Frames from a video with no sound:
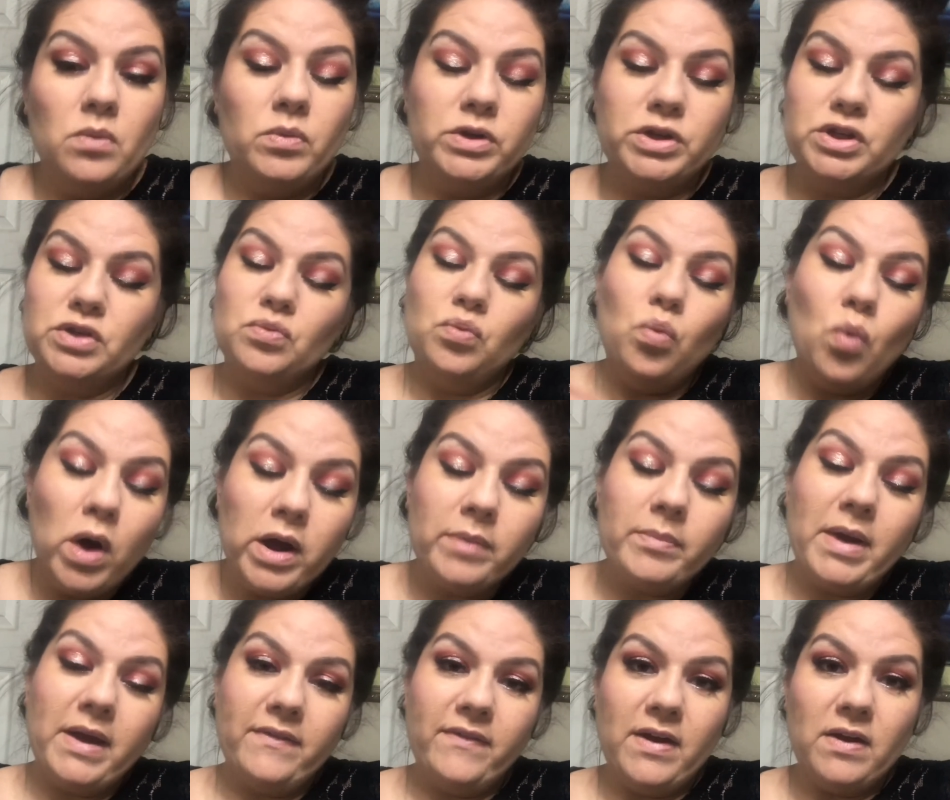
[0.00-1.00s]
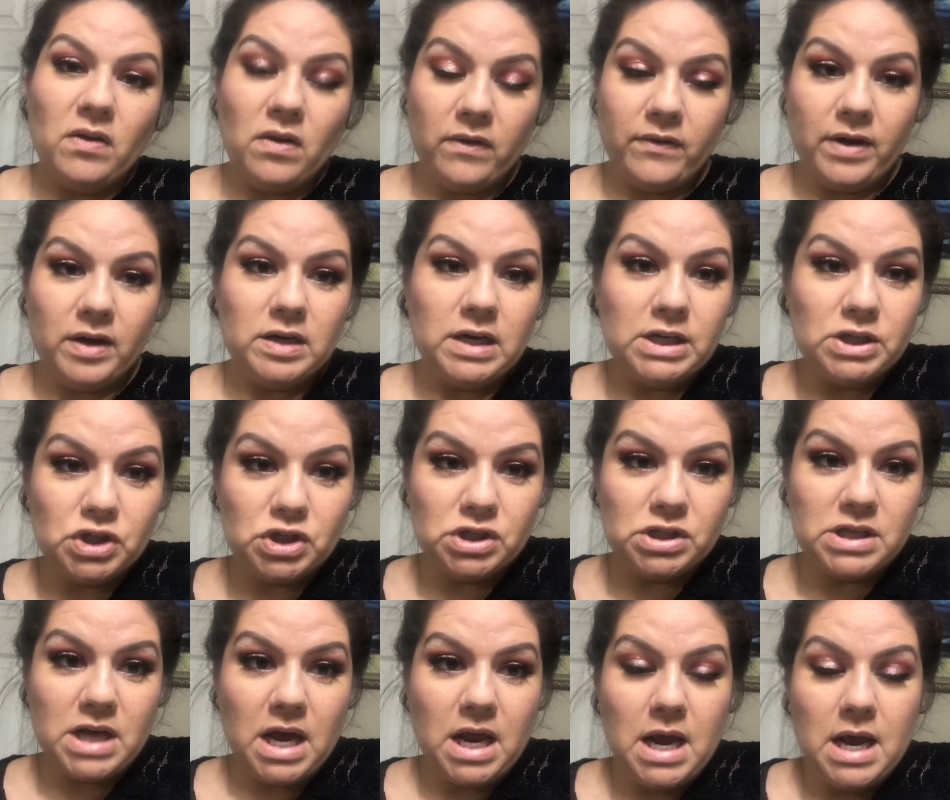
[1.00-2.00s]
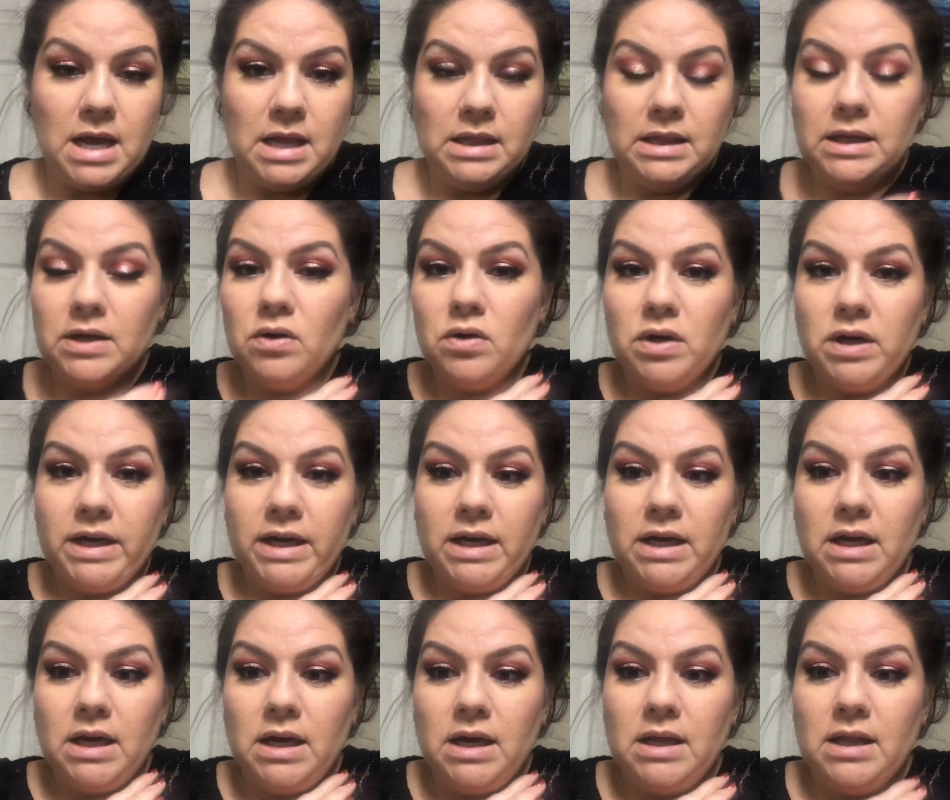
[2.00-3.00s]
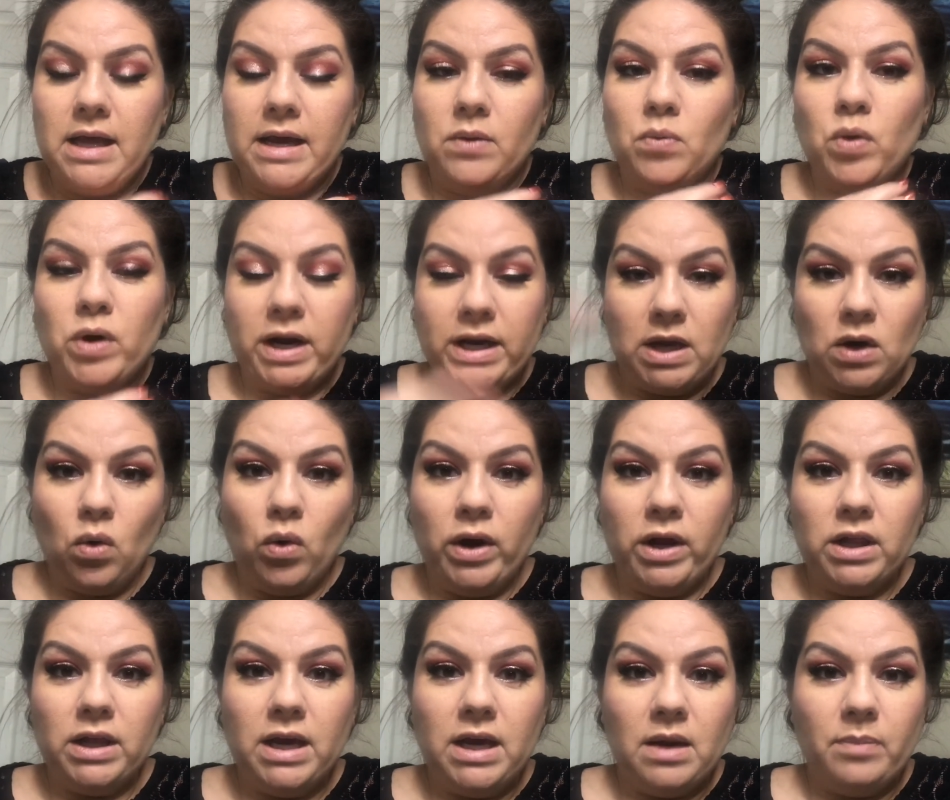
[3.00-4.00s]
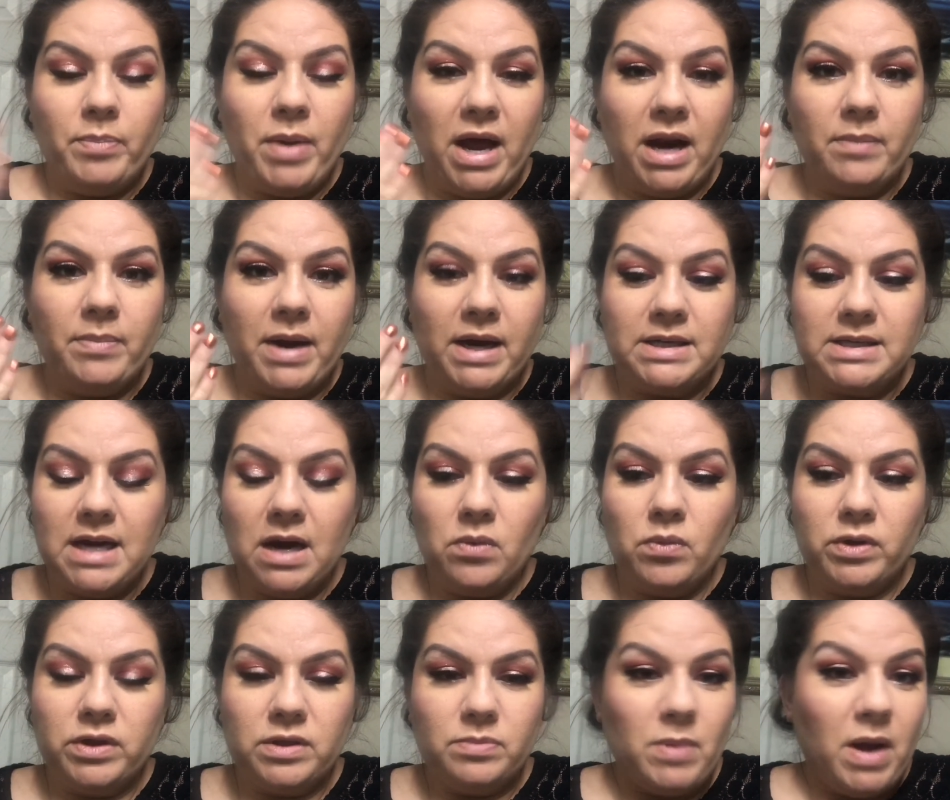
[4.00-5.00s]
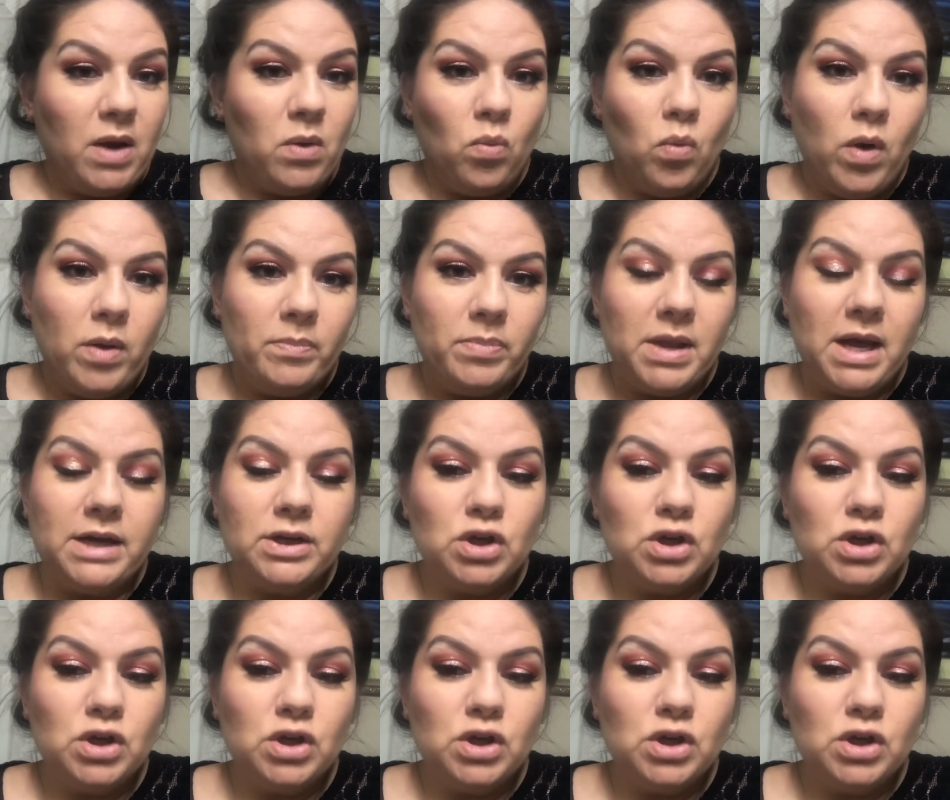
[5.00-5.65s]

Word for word: which is one of my favorite foundations that literally like when I get oily, pat it back down with my one ply